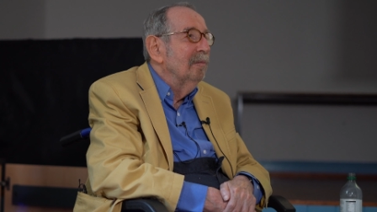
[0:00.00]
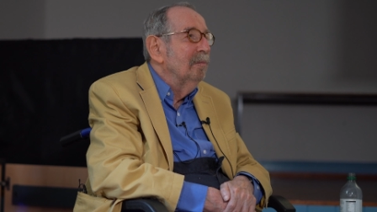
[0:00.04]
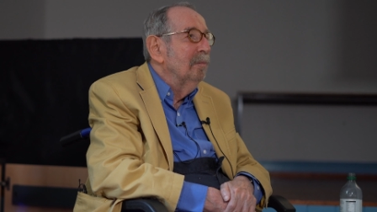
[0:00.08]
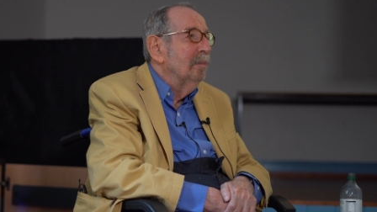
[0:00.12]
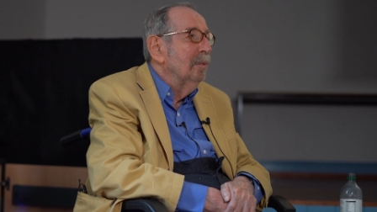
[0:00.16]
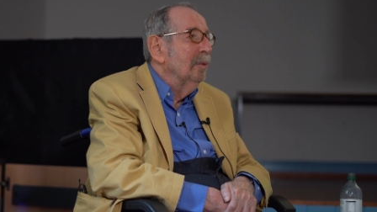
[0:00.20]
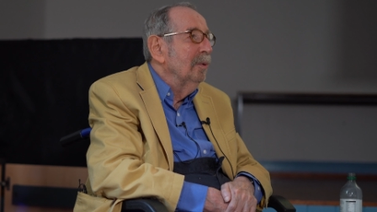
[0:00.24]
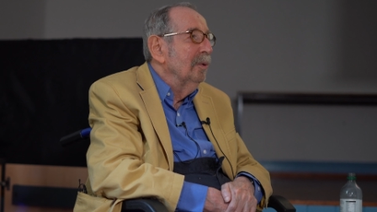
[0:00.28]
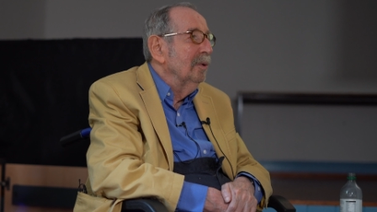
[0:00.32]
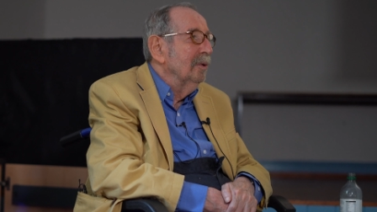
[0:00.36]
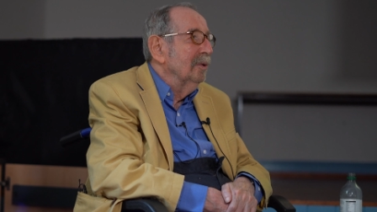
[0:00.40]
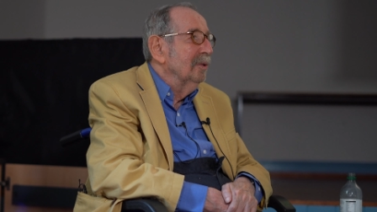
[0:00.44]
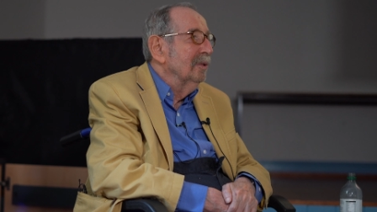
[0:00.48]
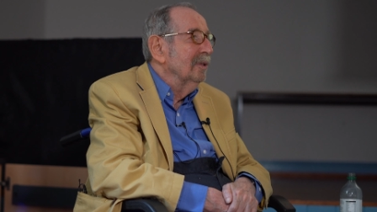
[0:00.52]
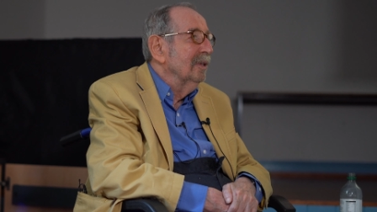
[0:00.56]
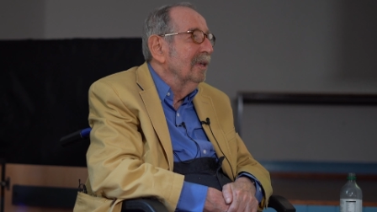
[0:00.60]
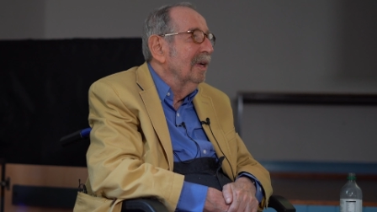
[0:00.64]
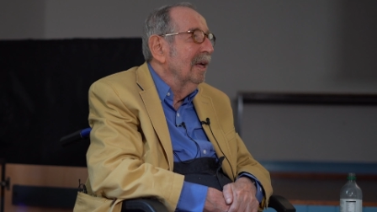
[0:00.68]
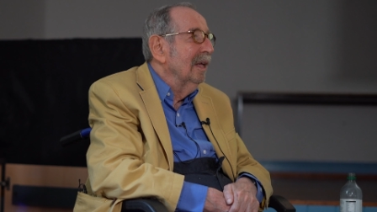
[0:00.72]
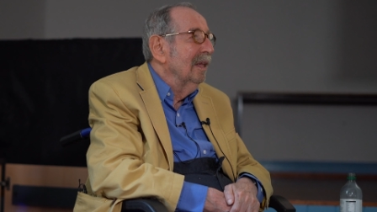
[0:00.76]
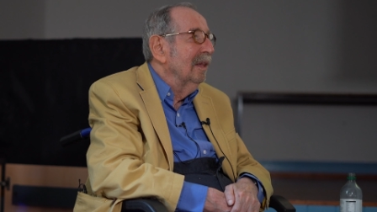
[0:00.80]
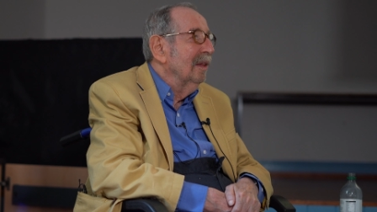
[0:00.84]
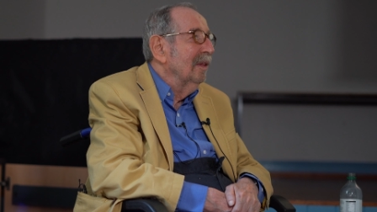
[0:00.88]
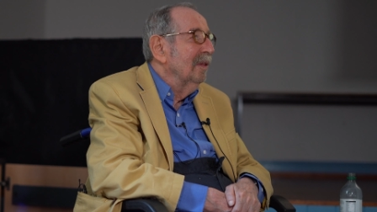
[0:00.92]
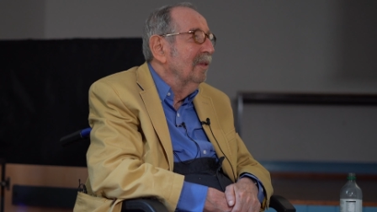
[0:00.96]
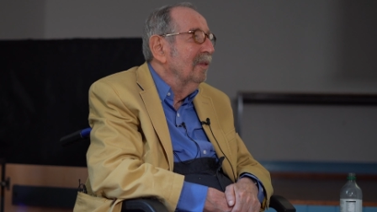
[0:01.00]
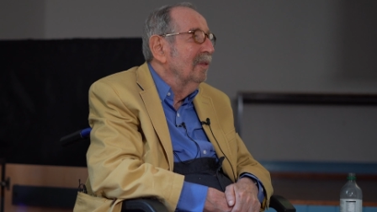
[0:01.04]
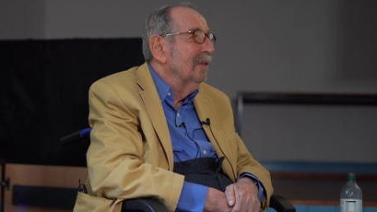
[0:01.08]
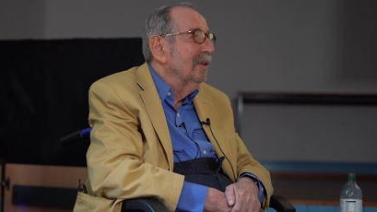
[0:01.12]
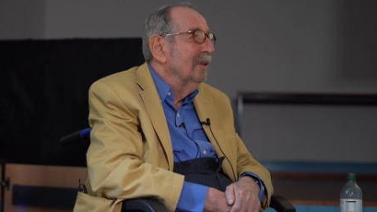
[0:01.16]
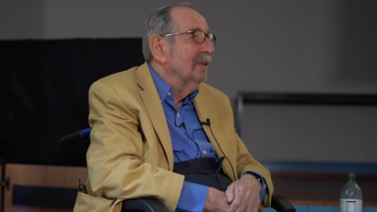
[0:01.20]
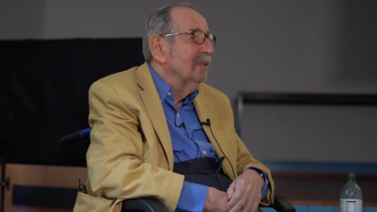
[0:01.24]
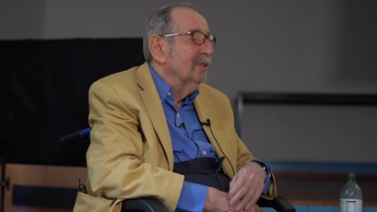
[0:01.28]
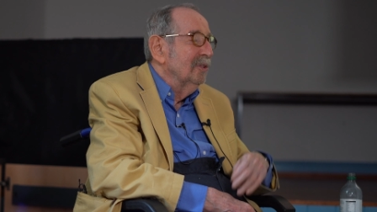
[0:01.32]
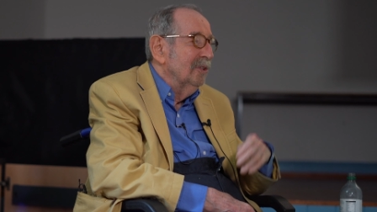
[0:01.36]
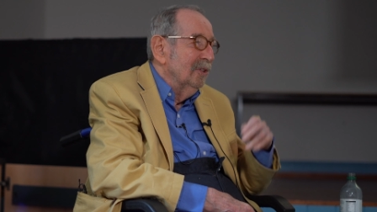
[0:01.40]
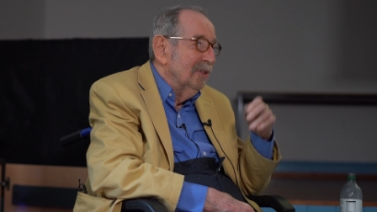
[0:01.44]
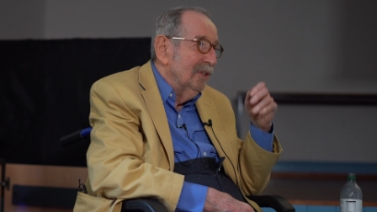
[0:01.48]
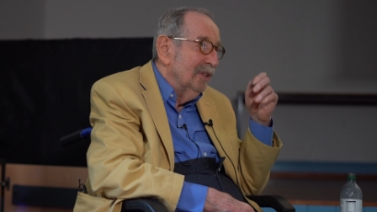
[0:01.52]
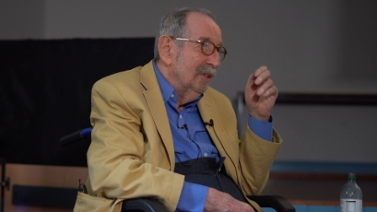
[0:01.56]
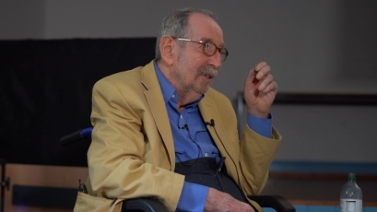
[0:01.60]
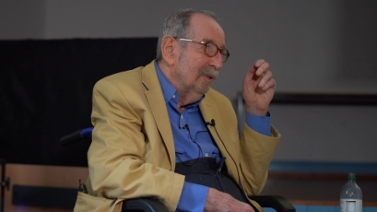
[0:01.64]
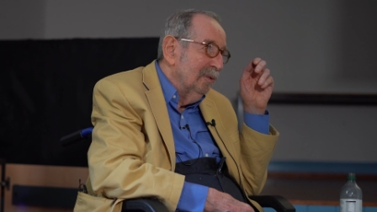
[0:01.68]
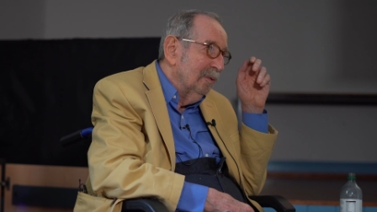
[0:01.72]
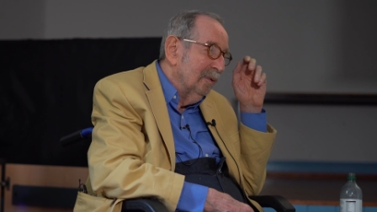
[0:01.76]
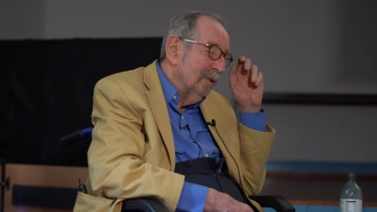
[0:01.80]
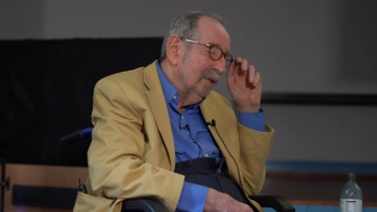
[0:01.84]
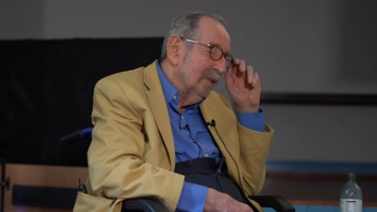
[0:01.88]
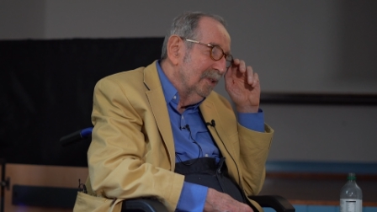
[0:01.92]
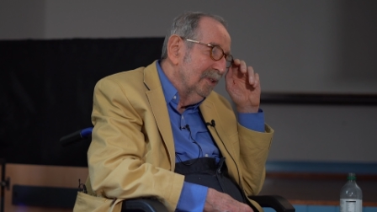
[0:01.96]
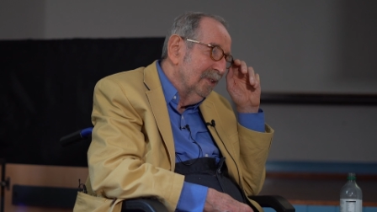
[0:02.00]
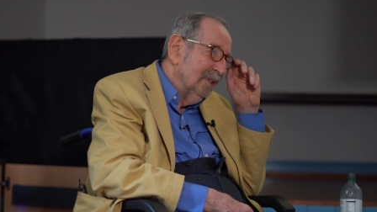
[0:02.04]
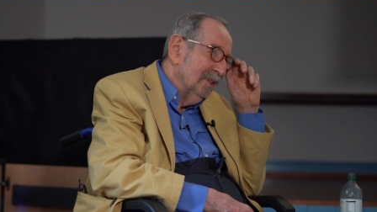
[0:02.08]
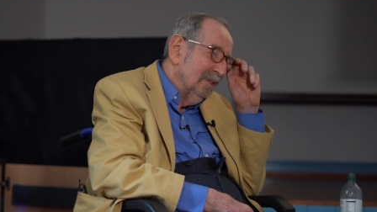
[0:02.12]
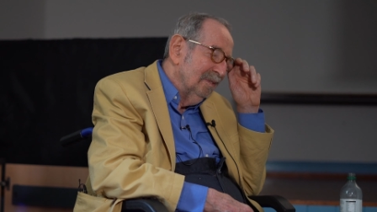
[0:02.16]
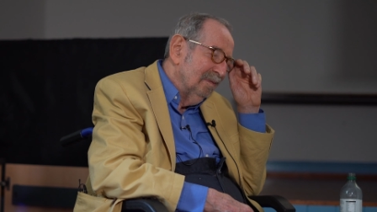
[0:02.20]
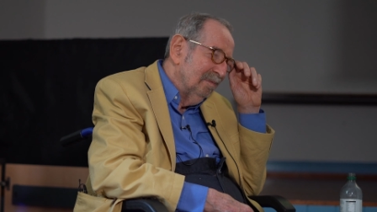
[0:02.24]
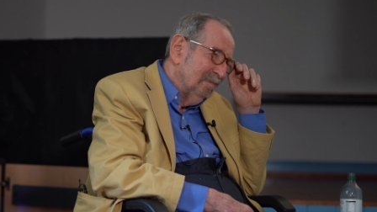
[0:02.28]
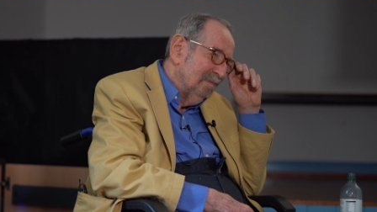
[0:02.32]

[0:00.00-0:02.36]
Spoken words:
put together this series